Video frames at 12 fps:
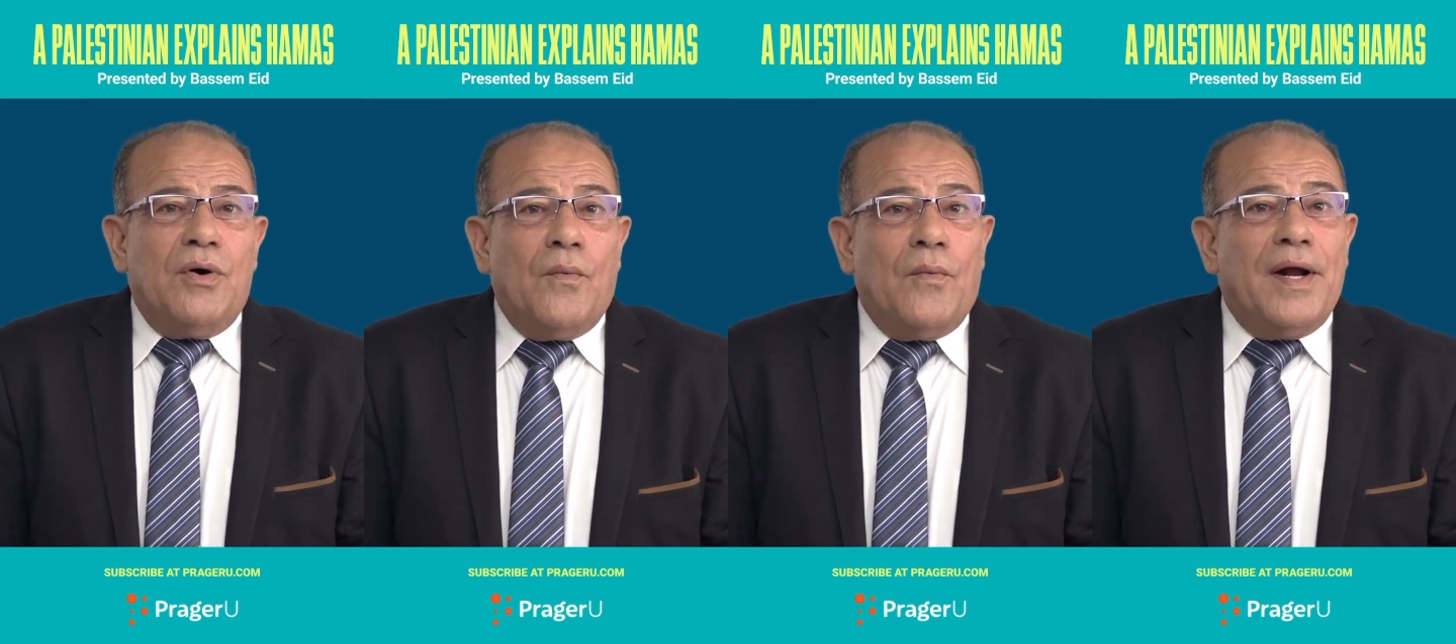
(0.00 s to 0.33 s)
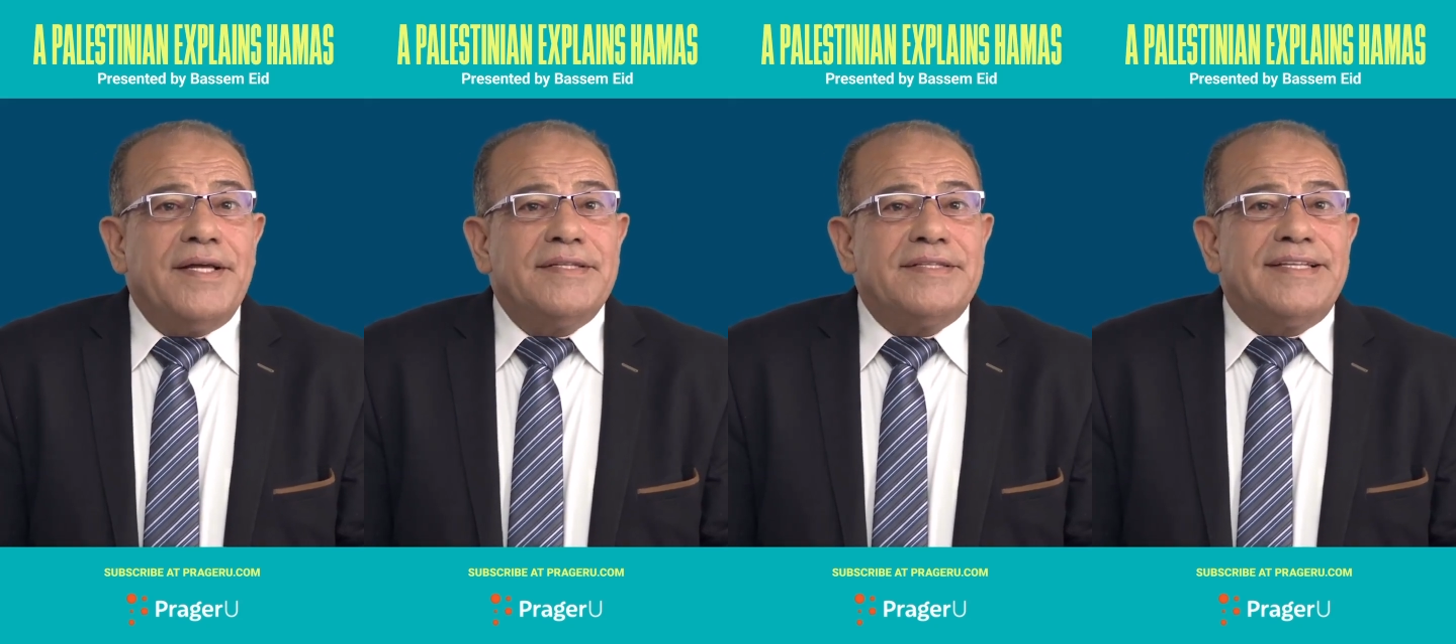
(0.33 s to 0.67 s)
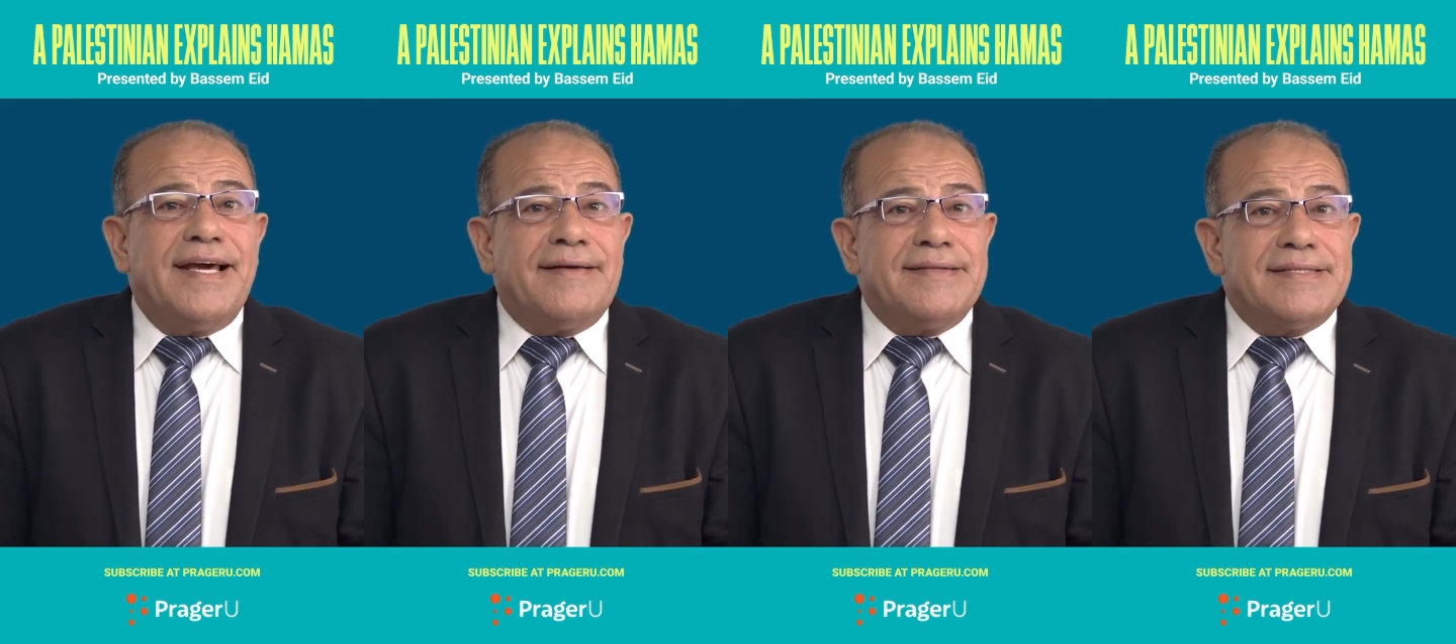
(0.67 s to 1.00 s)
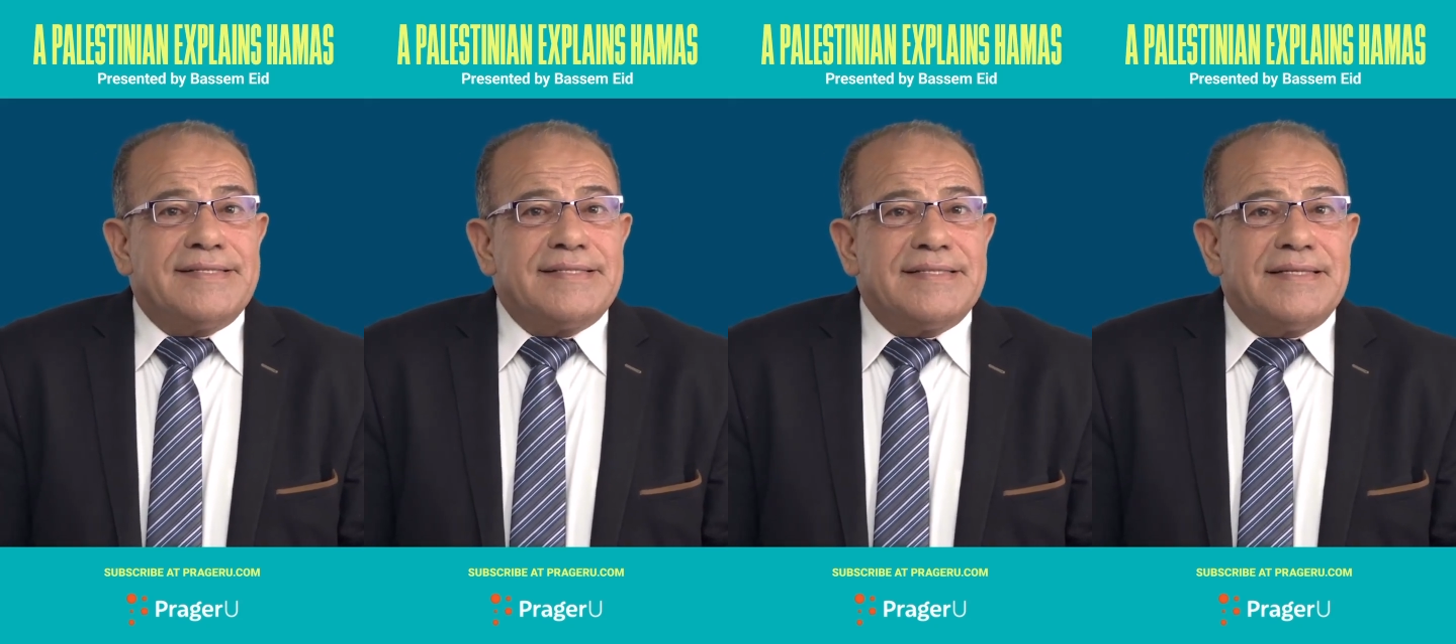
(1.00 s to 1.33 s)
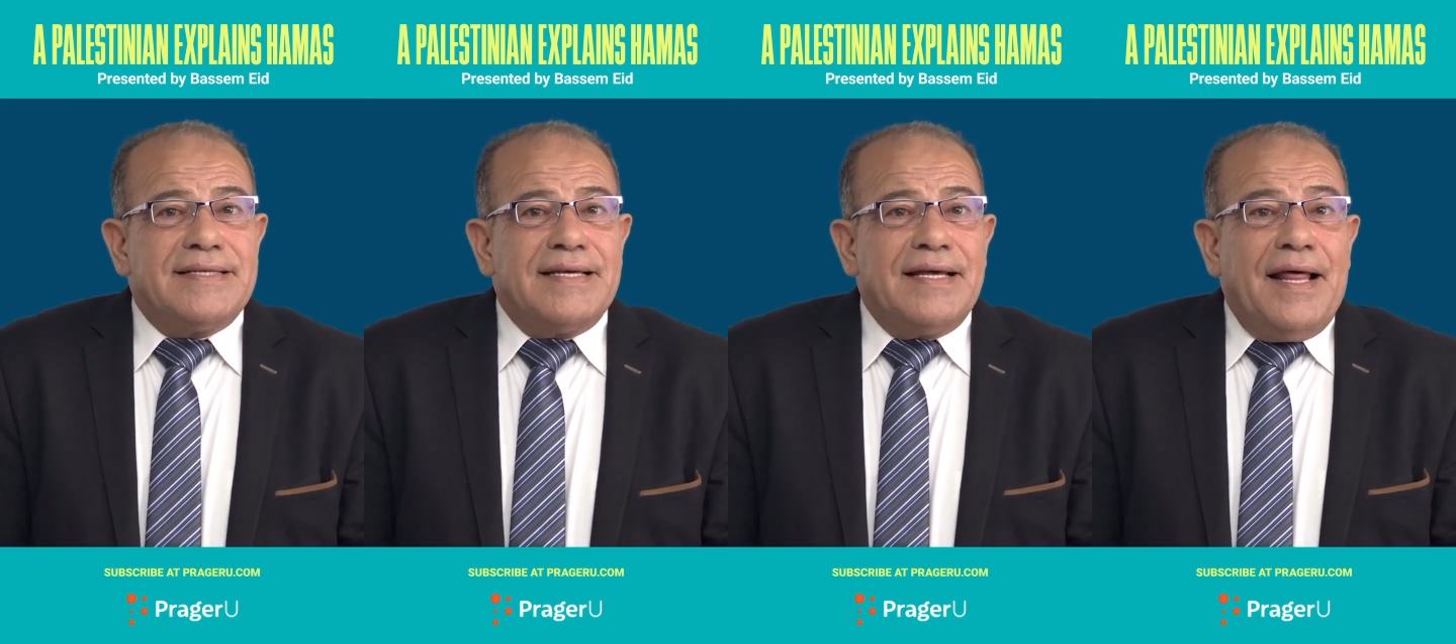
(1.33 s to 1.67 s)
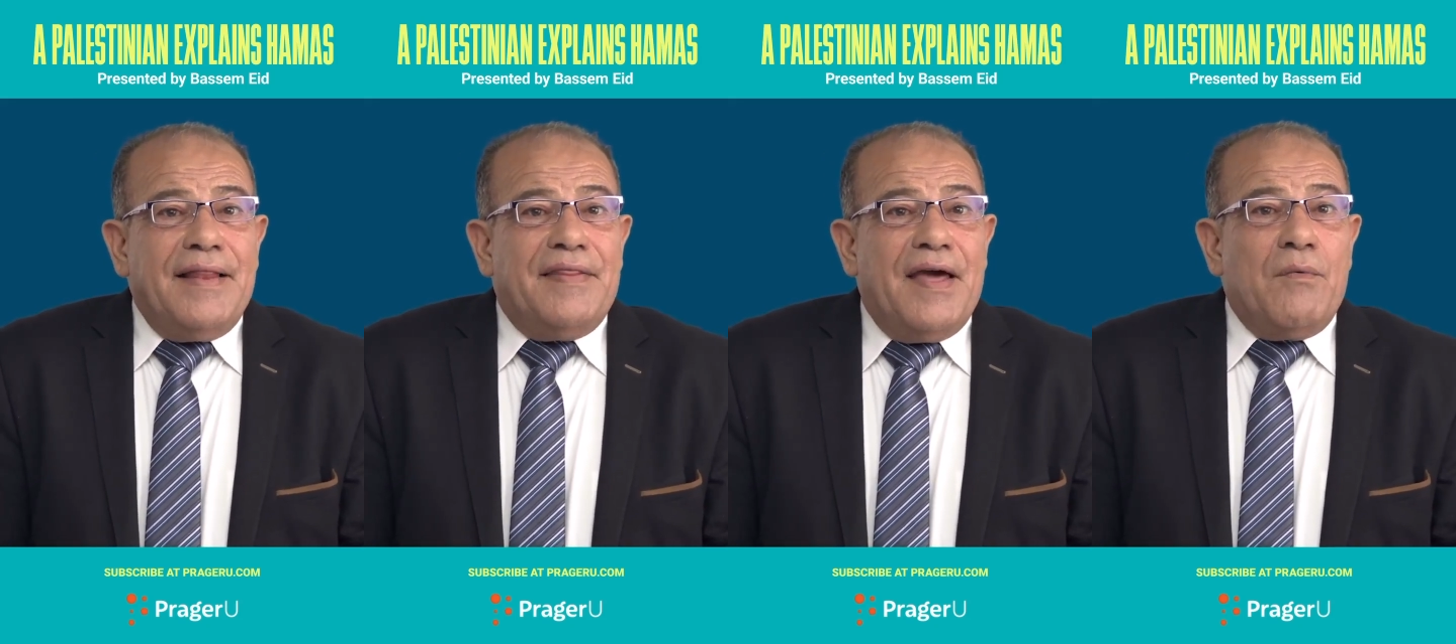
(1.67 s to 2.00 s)
weren't tenants.
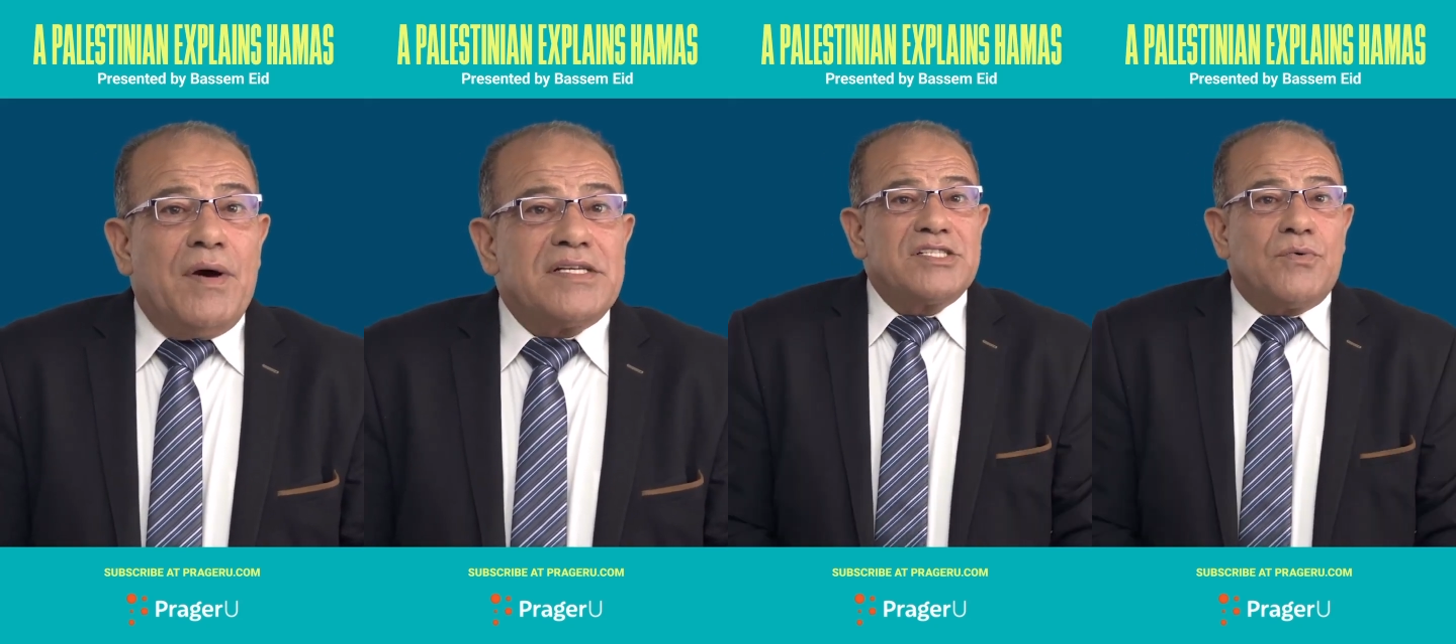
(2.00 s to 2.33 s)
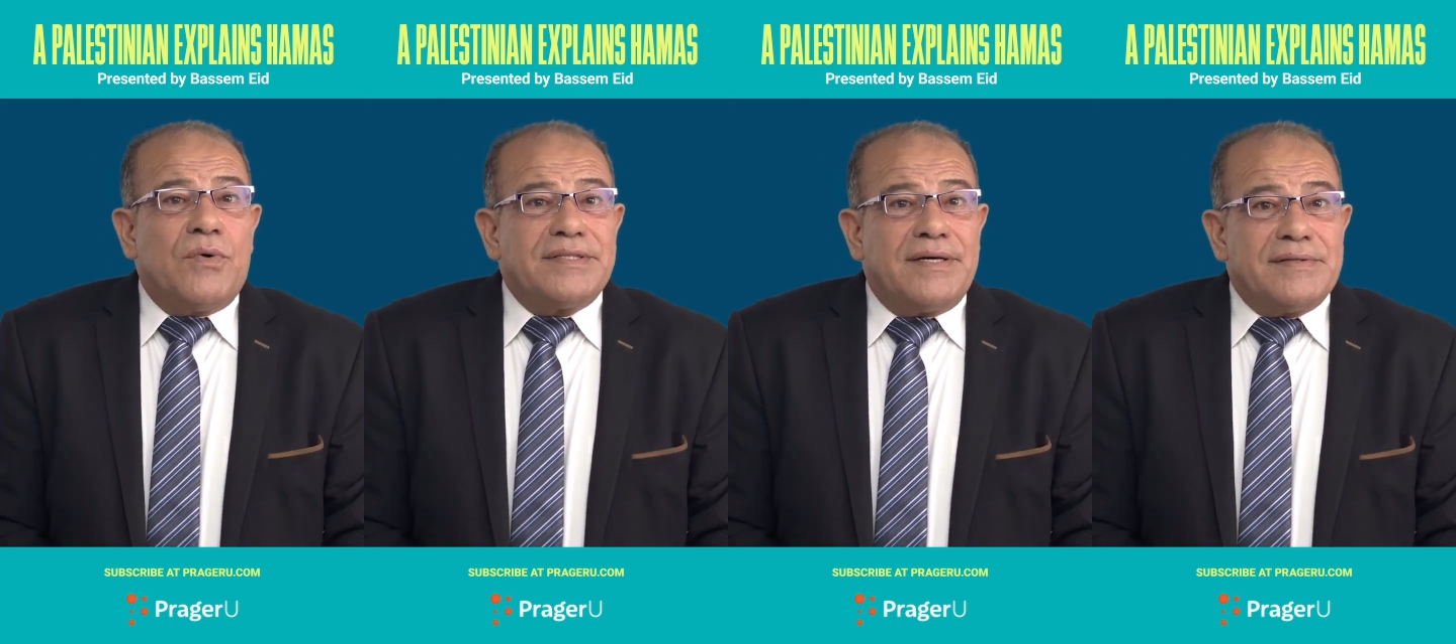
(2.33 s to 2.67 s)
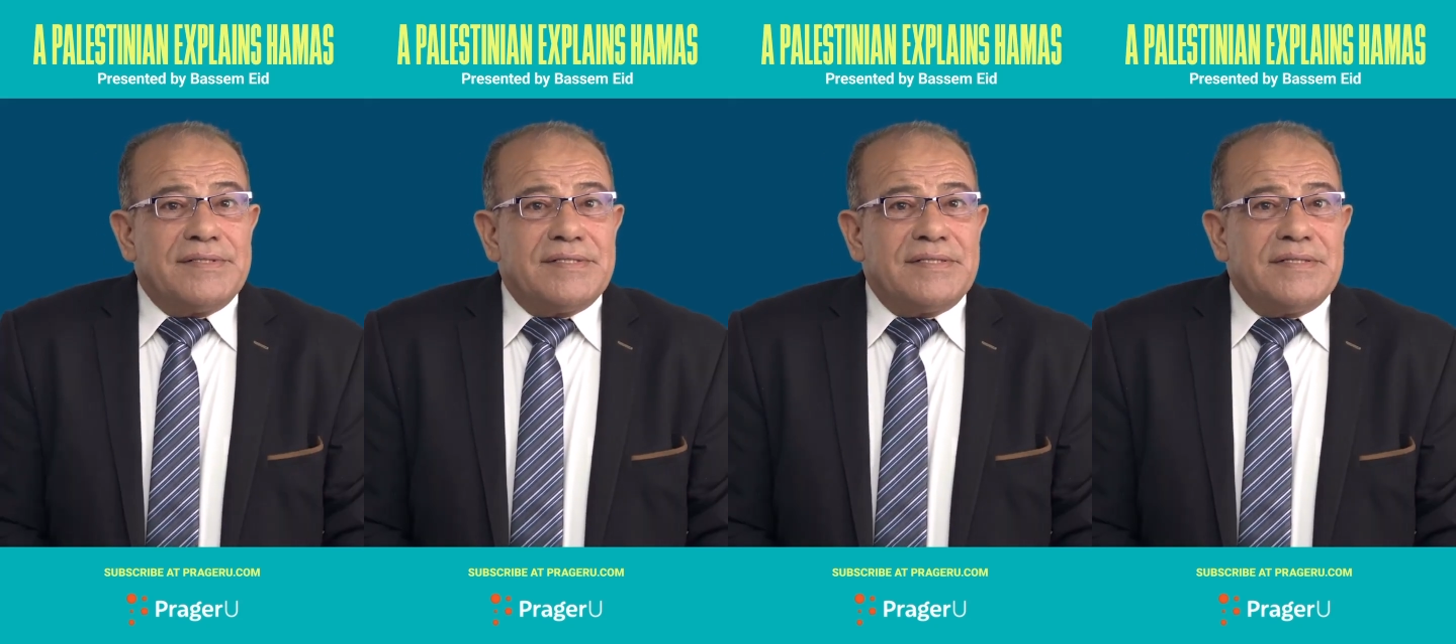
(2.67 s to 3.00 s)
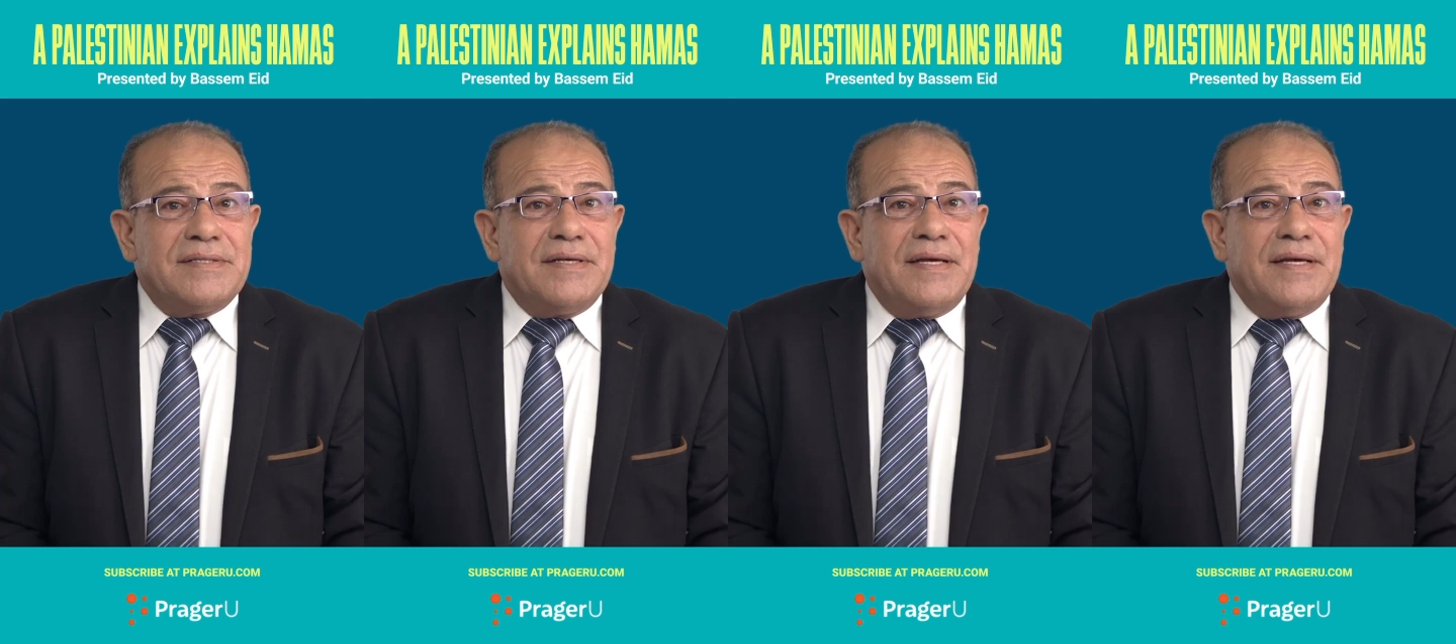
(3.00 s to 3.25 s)
They were squatters.